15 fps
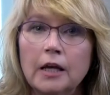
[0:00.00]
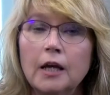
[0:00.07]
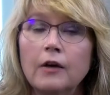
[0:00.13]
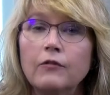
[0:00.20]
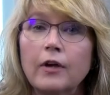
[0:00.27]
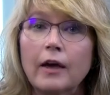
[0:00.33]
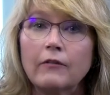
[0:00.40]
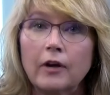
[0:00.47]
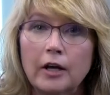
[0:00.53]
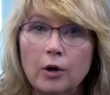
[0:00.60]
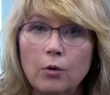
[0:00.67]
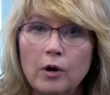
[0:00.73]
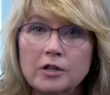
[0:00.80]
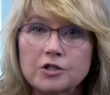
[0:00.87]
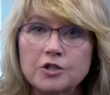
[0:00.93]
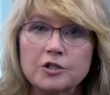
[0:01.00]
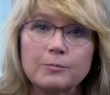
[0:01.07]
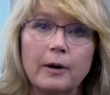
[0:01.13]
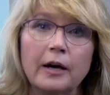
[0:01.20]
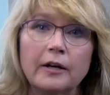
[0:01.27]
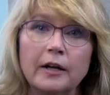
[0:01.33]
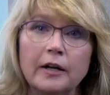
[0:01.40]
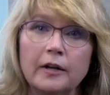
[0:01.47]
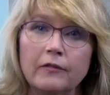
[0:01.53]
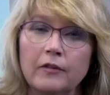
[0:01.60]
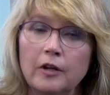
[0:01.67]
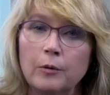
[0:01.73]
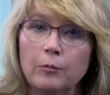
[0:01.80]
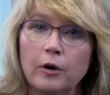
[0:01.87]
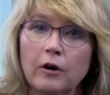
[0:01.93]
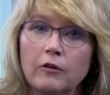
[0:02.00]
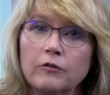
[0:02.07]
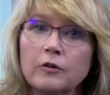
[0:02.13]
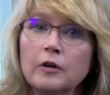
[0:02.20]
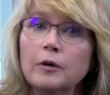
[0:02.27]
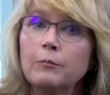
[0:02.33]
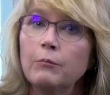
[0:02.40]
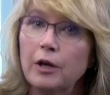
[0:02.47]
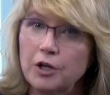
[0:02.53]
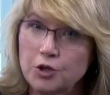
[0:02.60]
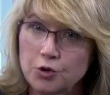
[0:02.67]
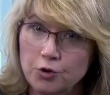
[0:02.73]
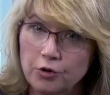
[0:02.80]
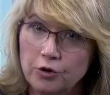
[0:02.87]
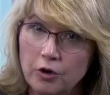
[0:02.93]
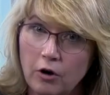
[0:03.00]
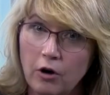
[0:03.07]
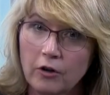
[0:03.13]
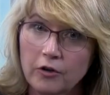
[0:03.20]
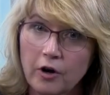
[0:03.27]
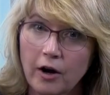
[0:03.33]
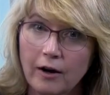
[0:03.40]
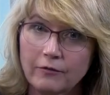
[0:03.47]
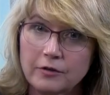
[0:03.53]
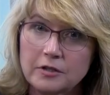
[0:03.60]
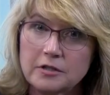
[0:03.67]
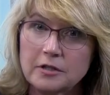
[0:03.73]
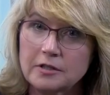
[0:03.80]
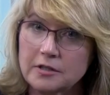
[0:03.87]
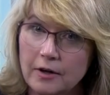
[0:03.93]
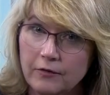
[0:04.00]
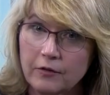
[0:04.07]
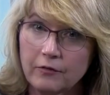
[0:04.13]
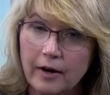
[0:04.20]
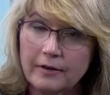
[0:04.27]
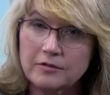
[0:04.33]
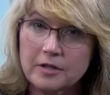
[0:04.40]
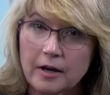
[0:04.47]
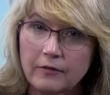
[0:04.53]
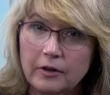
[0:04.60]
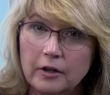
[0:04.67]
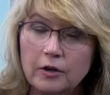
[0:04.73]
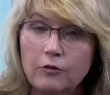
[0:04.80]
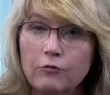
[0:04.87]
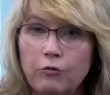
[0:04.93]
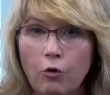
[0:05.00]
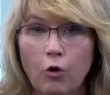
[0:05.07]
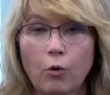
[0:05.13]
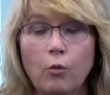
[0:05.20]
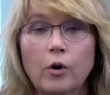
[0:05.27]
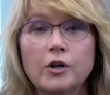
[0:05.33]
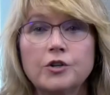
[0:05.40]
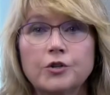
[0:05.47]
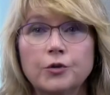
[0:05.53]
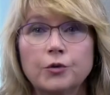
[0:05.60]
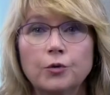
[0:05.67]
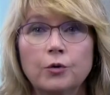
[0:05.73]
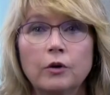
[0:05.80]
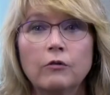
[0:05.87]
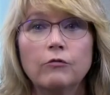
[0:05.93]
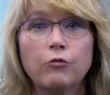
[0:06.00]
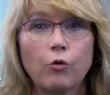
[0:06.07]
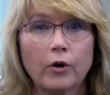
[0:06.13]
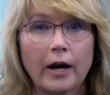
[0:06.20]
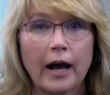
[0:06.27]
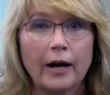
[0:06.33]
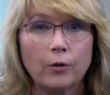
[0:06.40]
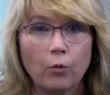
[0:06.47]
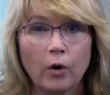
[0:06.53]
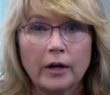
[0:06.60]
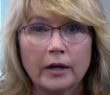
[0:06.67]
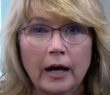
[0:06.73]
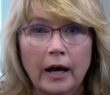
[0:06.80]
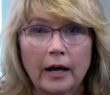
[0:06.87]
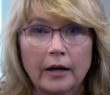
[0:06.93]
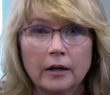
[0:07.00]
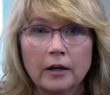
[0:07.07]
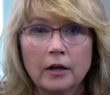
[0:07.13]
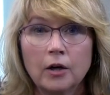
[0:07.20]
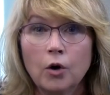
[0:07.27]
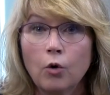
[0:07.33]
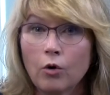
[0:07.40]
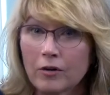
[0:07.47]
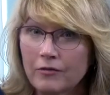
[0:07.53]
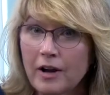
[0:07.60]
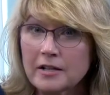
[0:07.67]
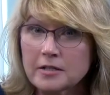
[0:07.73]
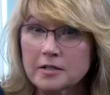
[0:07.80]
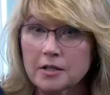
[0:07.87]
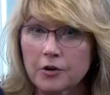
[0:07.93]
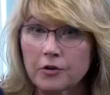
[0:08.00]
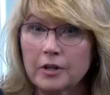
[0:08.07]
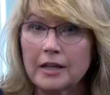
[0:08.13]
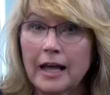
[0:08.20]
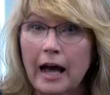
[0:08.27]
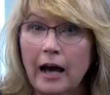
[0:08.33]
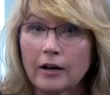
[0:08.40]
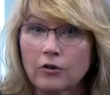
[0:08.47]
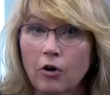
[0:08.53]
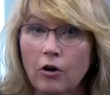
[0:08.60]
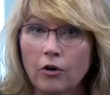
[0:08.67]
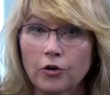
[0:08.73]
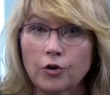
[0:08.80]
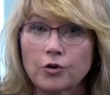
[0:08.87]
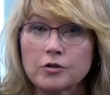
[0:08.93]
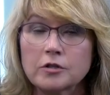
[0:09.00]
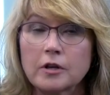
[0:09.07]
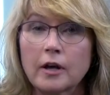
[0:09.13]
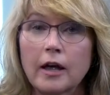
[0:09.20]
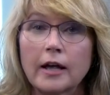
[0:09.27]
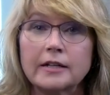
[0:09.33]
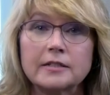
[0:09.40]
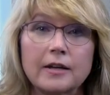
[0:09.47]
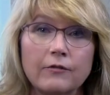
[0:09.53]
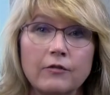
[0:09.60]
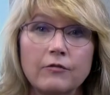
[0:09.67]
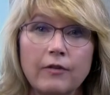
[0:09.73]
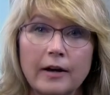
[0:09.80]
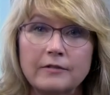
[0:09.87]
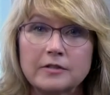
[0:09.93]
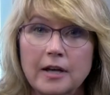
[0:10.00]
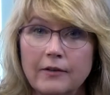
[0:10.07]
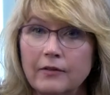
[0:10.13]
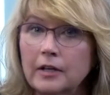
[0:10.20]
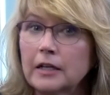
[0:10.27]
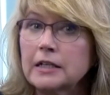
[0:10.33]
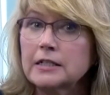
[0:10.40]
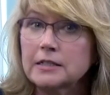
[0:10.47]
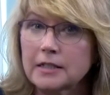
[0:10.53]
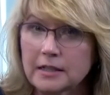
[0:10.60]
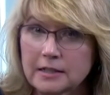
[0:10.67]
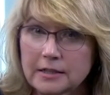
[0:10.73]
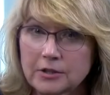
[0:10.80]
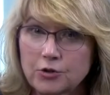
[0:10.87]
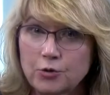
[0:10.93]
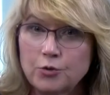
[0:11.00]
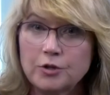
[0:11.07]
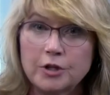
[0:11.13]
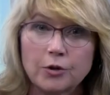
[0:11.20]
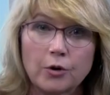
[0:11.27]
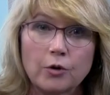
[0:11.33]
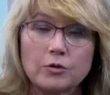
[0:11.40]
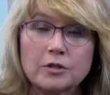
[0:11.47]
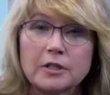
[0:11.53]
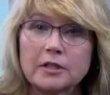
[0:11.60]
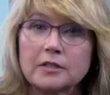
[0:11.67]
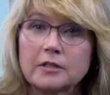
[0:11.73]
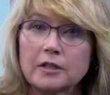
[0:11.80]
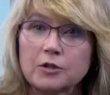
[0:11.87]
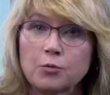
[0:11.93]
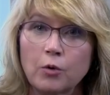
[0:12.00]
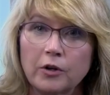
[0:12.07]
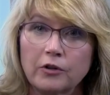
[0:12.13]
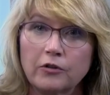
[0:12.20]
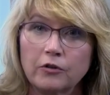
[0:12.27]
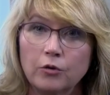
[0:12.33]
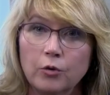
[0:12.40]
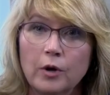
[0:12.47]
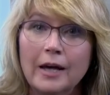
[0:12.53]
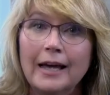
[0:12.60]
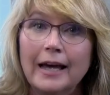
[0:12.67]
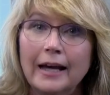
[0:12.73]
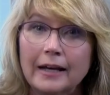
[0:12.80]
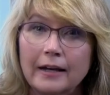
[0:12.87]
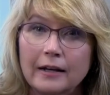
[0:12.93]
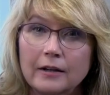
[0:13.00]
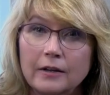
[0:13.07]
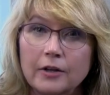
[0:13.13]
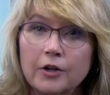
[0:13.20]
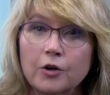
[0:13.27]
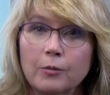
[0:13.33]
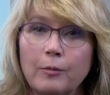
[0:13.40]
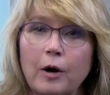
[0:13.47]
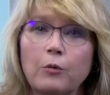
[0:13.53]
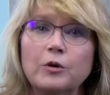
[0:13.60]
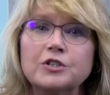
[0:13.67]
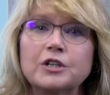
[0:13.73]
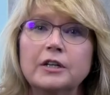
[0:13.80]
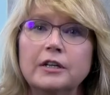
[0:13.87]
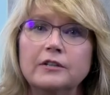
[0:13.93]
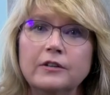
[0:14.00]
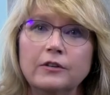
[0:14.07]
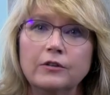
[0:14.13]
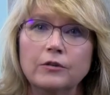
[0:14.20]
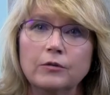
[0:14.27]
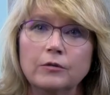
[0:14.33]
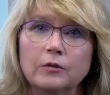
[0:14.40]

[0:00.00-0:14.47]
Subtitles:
If you have any questions about any of the above, make sure you call the office at 757-412-4919, or if necessary, the on-call nurse at 757-620-6612 and get clear about what you need to do.